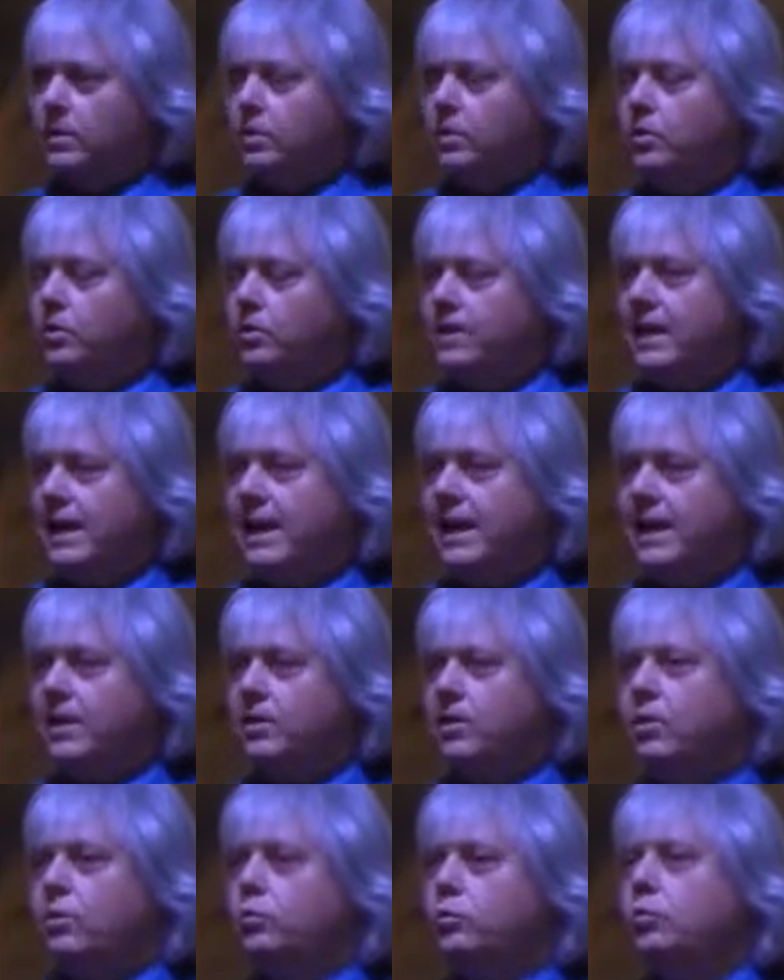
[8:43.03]
You
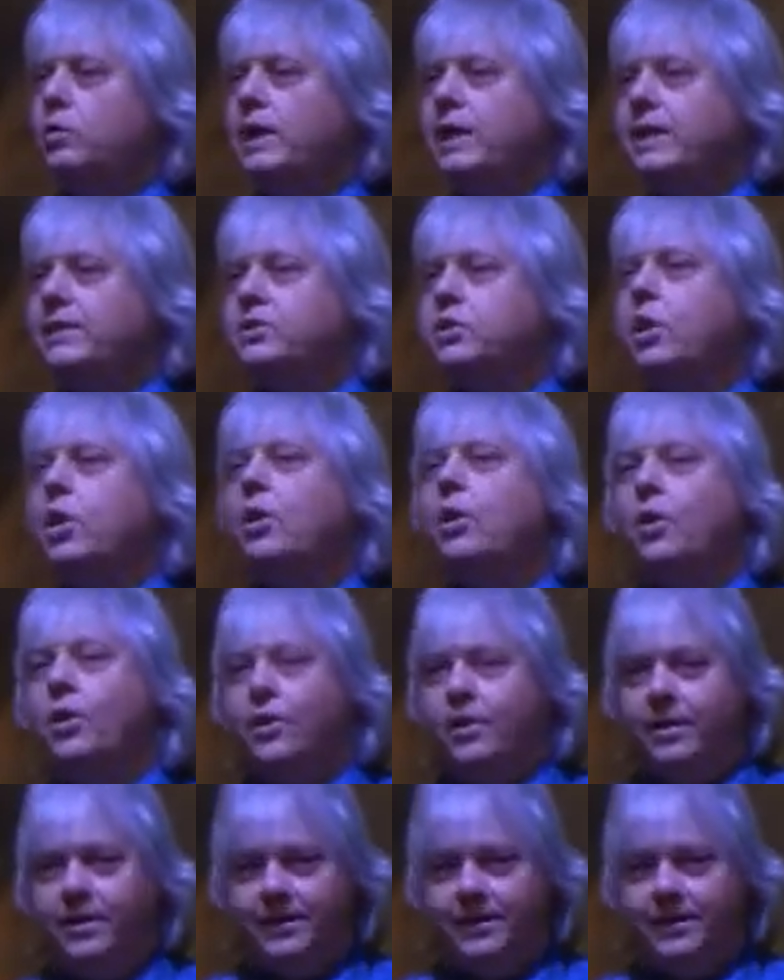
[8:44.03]
can return.